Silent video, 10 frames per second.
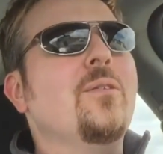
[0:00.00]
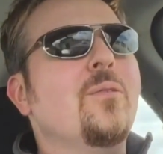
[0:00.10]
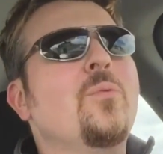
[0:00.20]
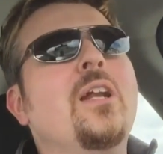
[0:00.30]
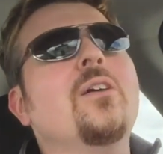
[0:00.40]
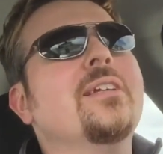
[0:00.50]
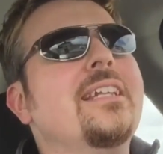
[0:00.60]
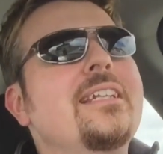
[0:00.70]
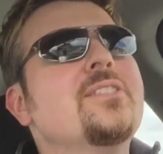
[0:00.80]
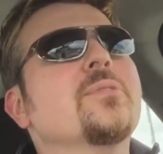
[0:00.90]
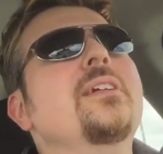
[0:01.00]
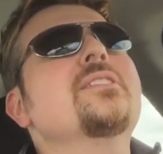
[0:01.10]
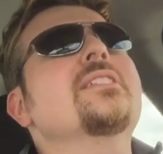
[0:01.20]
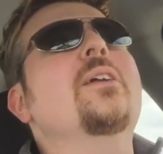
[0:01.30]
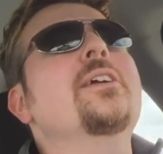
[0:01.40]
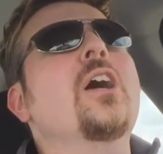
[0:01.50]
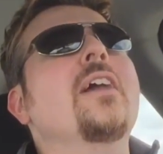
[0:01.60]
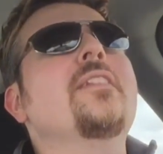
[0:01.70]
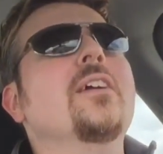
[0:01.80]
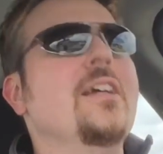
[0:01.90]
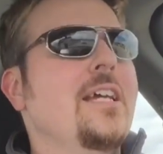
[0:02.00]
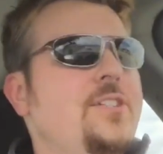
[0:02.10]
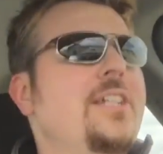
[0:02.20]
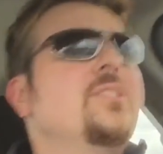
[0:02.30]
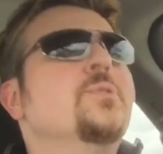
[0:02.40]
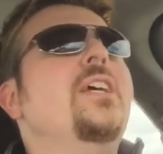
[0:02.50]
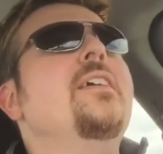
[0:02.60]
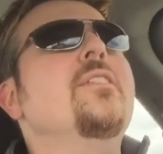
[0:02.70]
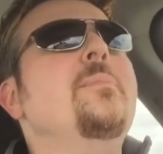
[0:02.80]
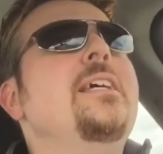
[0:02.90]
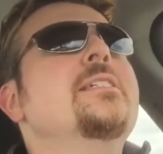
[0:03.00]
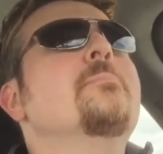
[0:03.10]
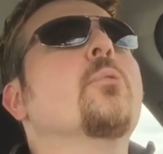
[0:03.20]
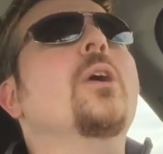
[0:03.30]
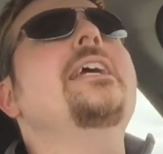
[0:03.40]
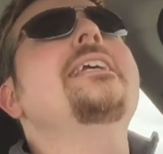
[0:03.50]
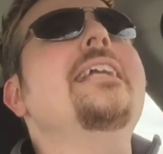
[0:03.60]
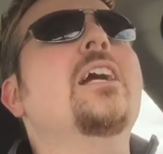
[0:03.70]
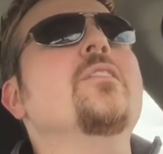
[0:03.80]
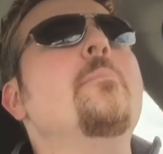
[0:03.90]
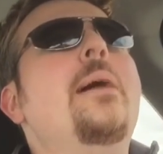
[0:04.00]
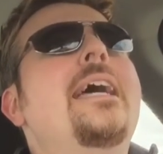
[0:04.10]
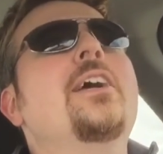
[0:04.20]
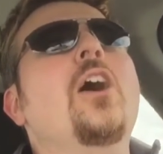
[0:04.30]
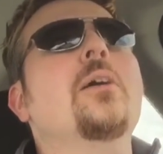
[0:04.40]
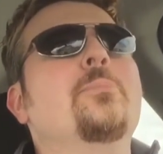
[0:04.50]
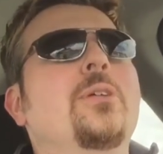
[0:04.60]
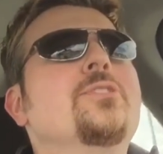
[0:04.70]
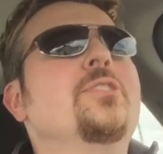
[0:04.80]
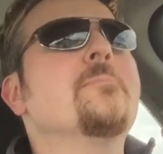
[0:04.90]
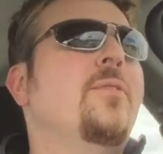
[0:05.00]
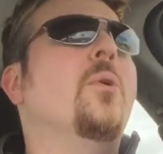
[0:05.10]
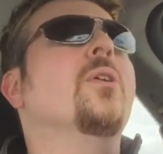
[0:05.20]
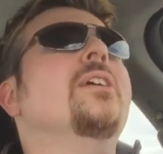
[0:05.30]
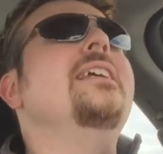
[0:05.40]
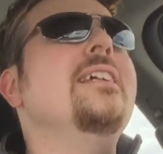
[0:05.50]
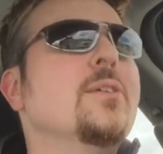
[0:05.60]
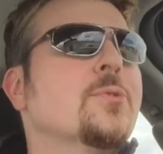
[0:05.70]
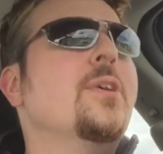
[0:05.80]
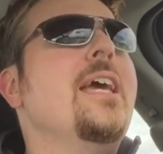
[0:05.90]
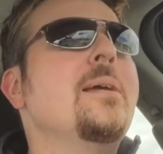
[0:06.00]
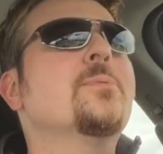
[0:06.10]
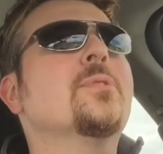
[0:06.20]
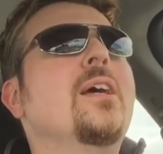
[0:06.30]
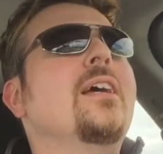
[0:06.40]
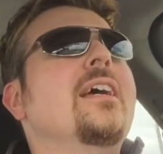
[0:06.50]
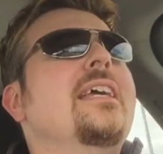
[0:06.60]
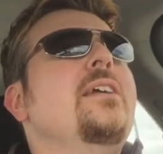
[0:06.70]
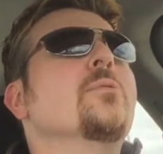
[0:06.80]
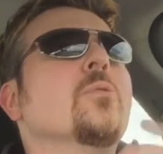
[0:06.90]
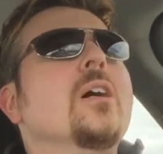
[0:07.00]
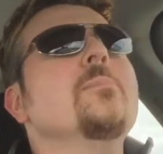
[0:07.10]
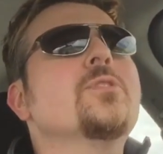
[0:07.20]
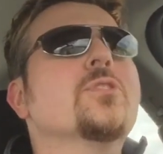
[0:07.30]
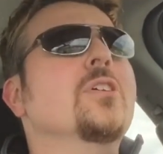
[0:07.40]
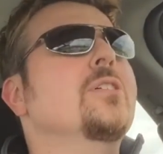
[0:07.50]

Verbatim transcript: without getting into reasons how he got there, Jason Statham is breaking out of a Bangkok prison. Before he escapes, he rubs